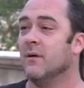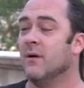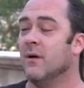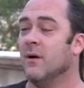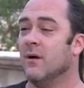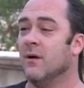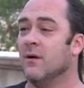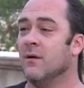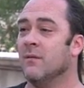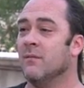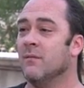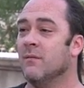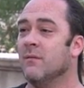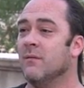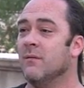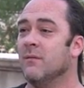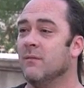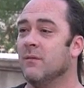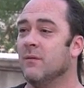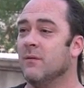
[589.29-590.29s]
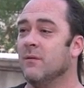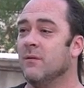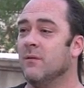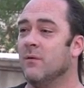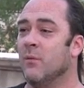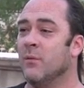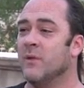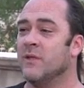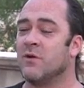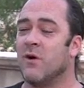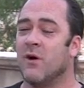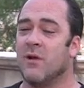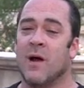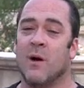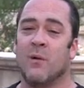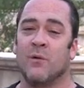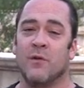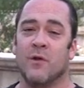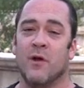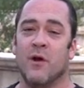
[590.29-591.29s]
We saw
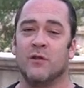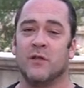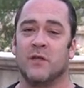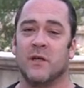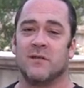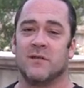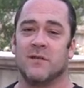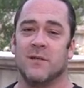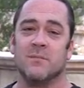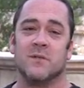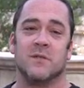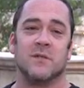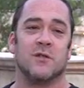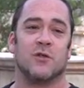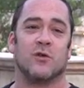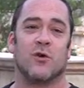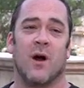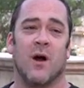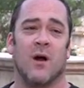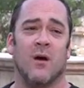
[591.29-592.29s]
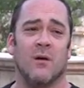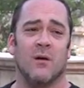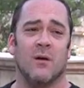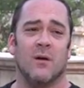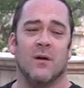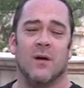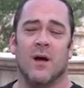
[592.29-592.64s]
that with the O.J. Simpson trial.